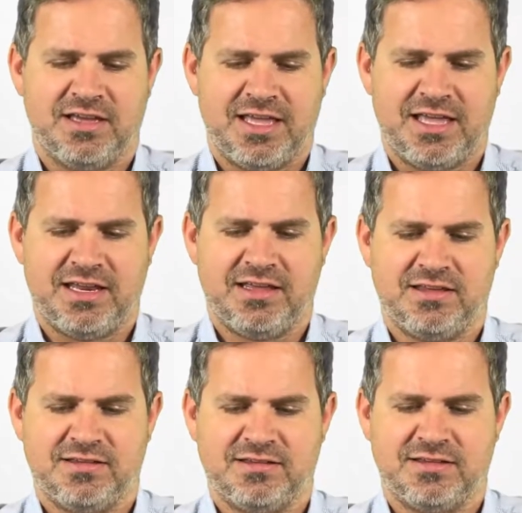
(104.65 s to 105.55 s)
it
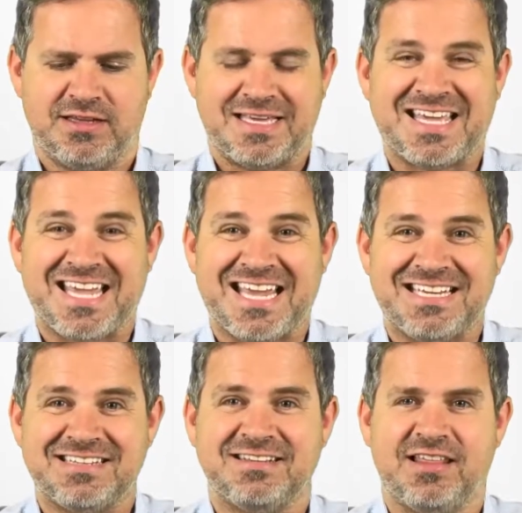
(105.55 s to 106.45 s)
is
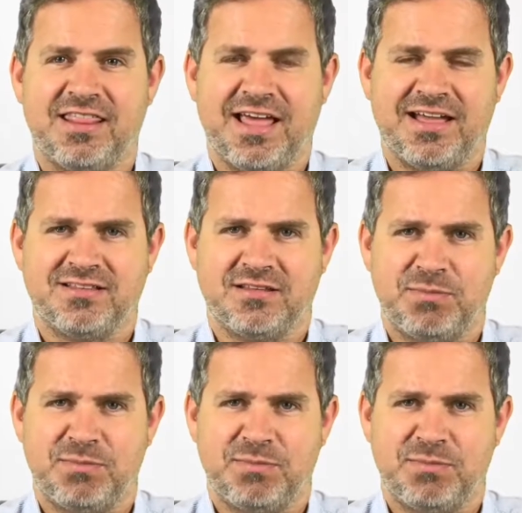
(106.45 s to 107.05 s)
heat that's